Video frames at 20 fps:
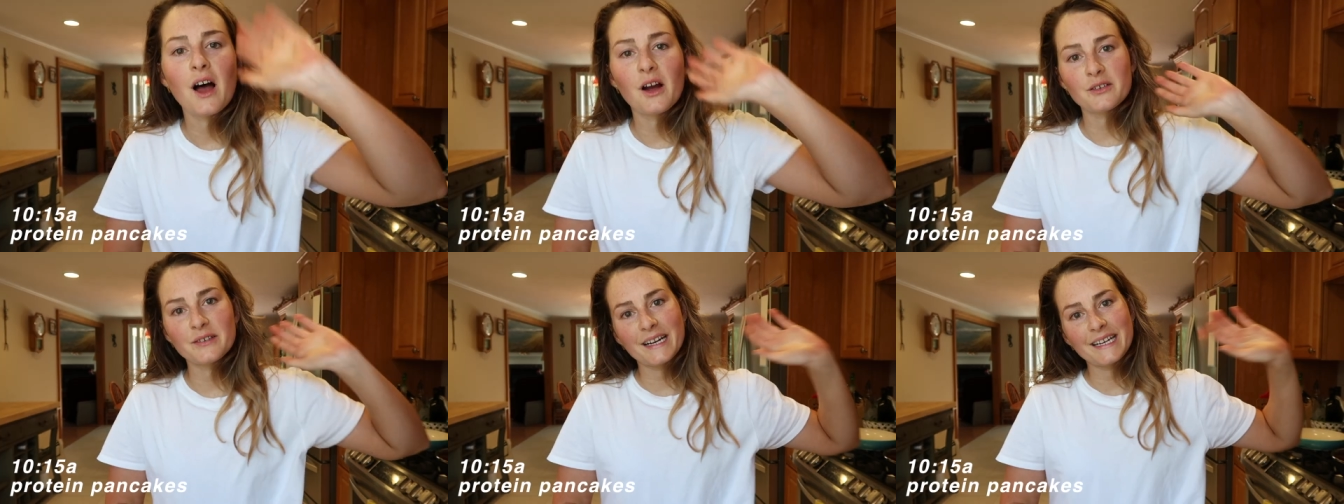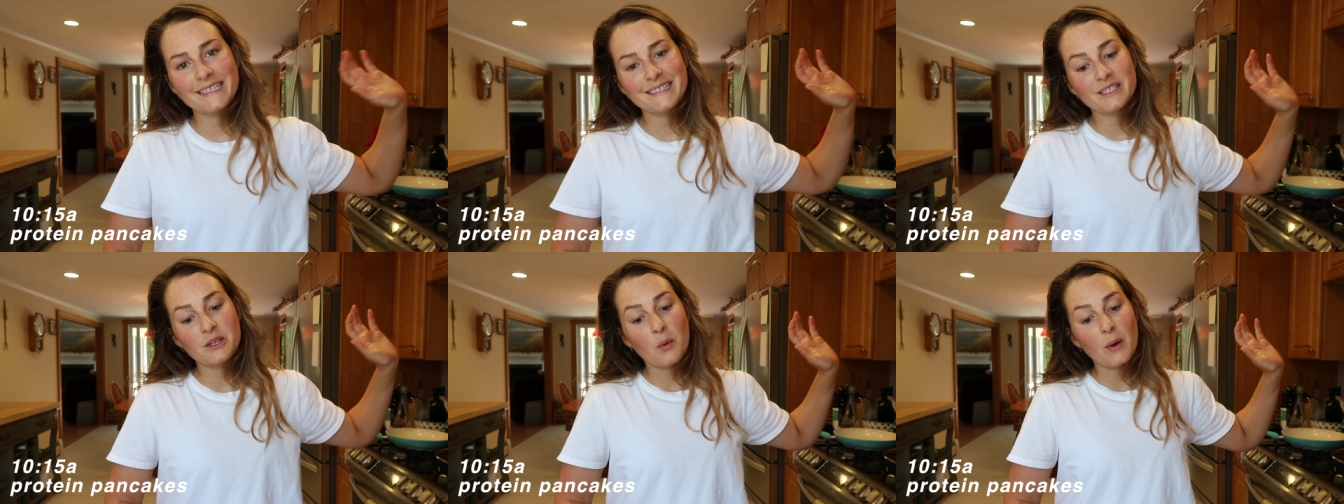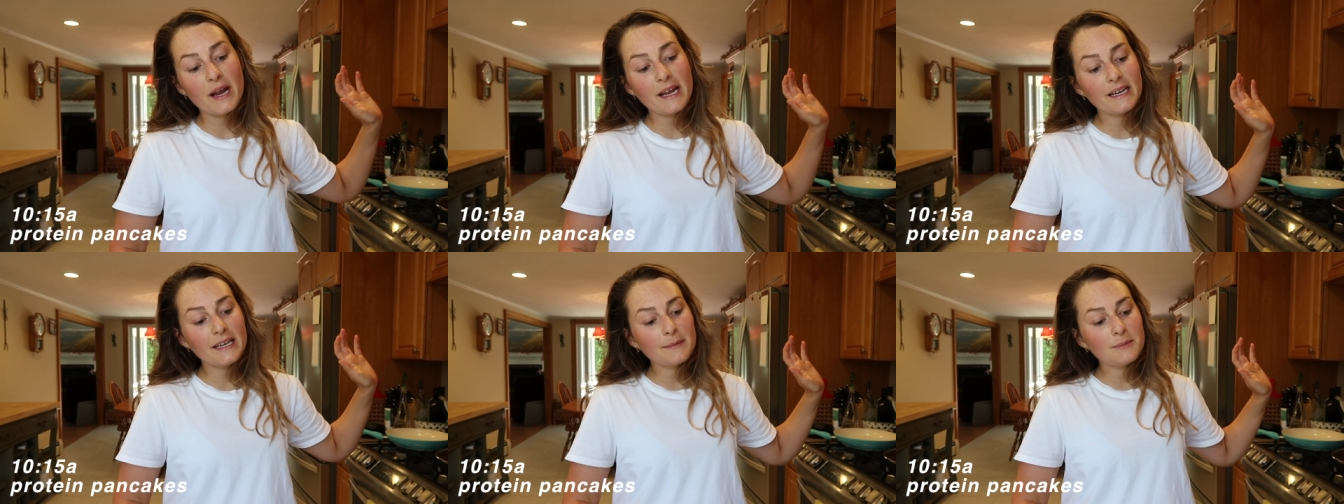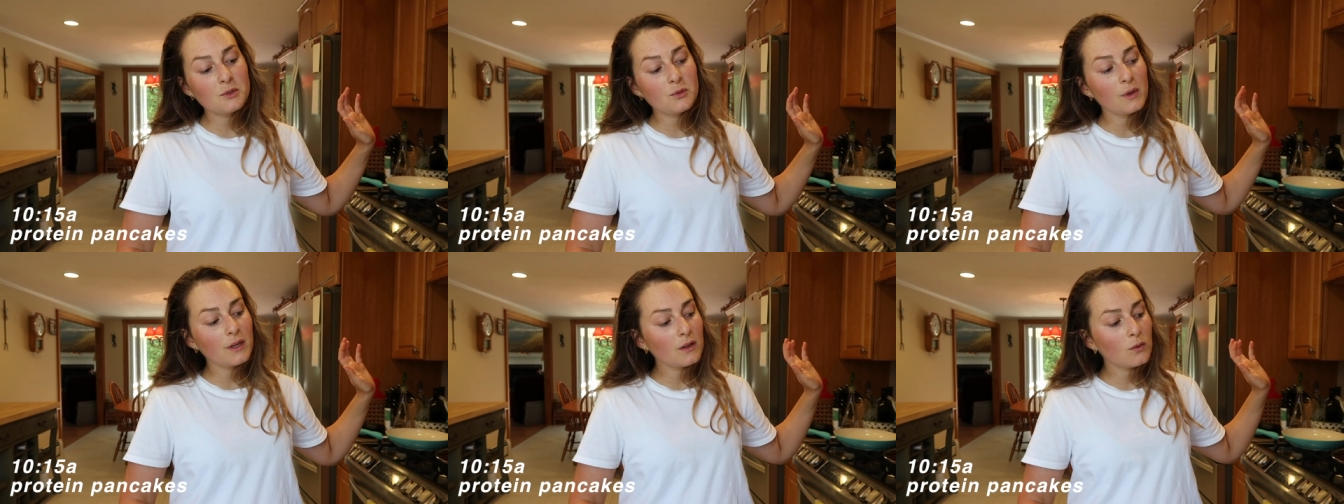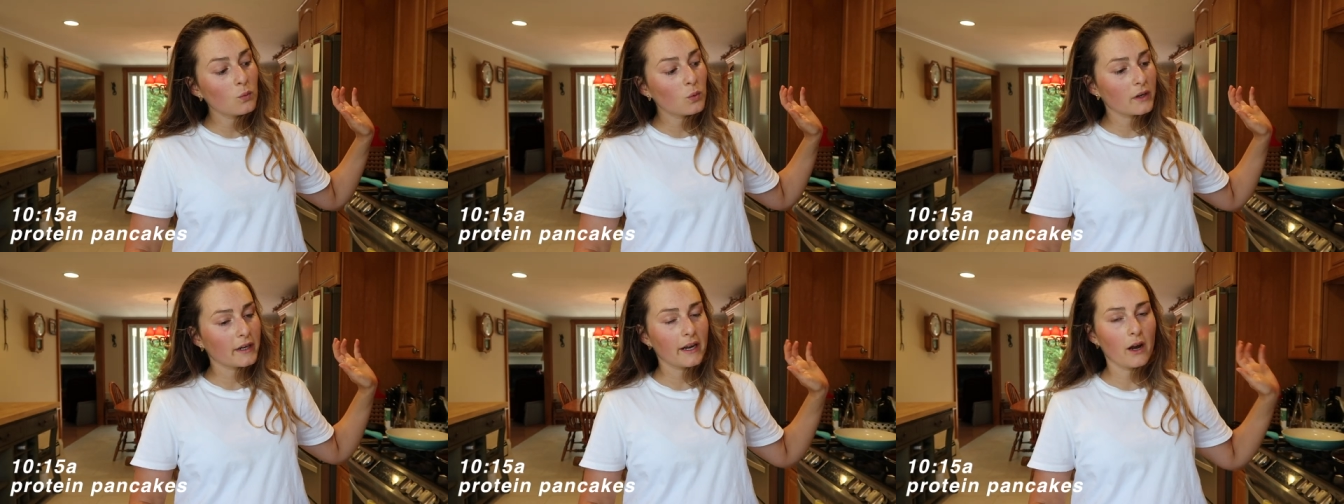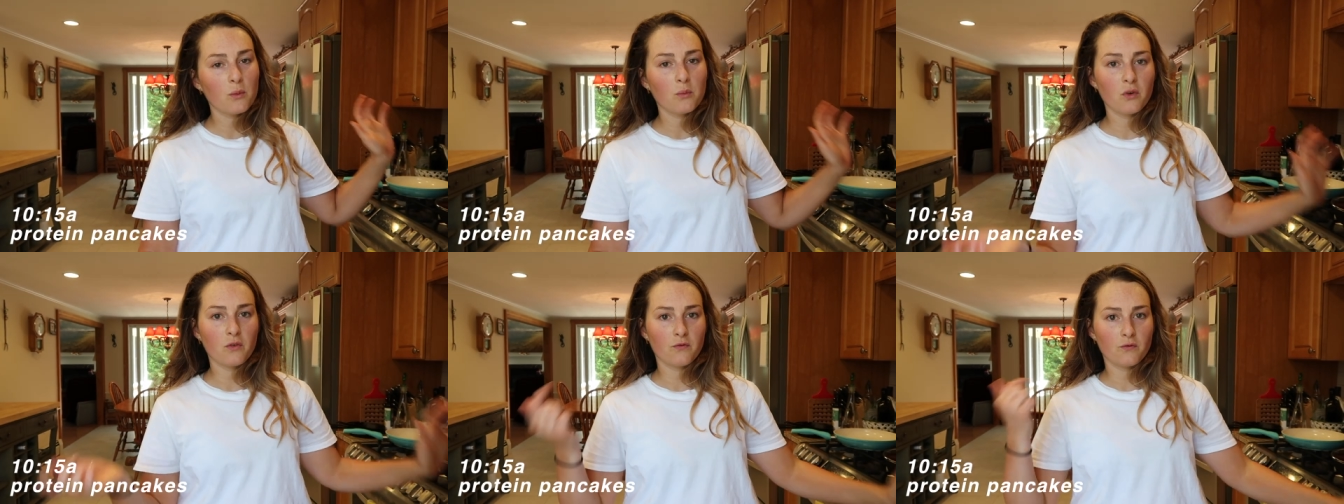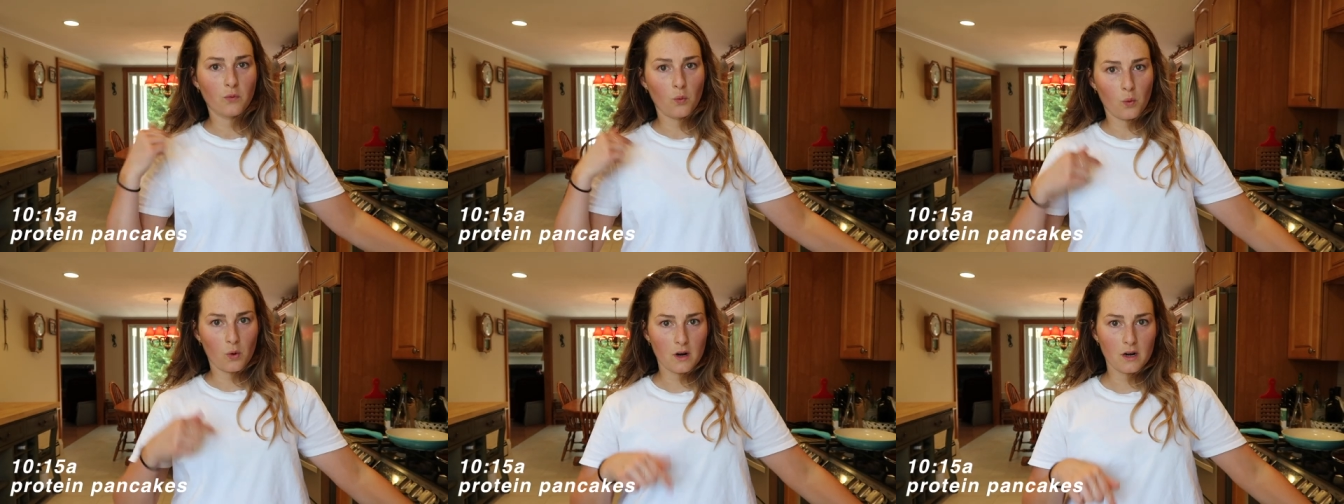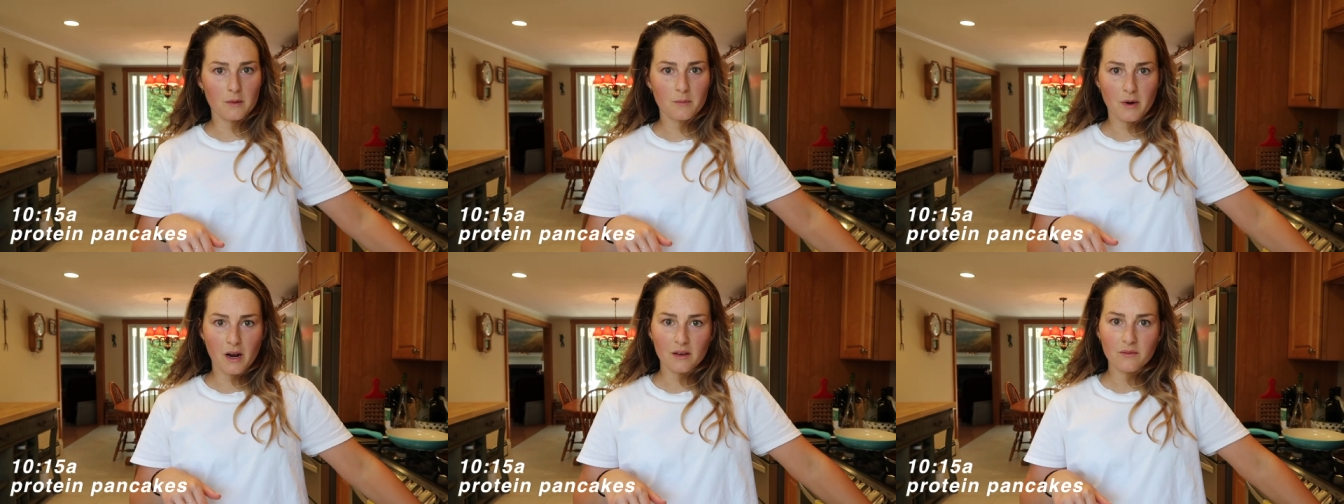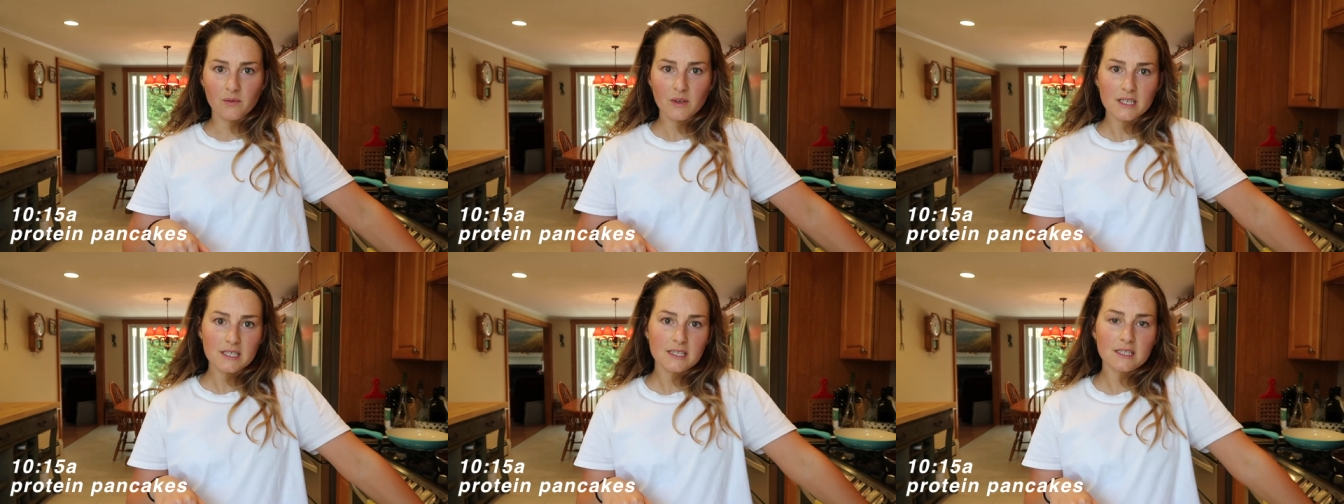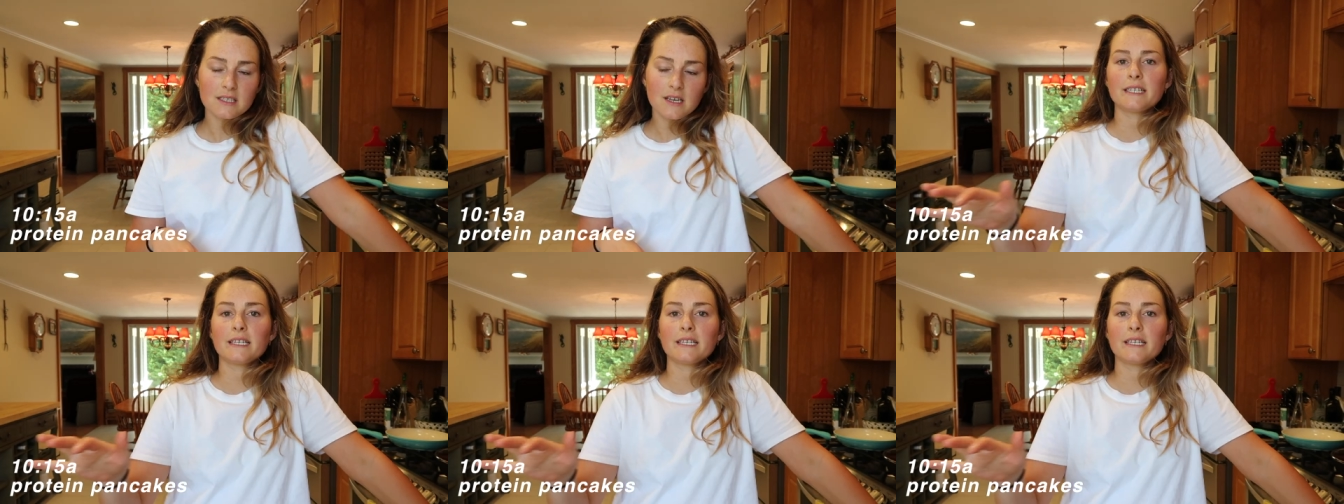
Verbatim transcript: Alright, so I ended up doing a workout before breakfast.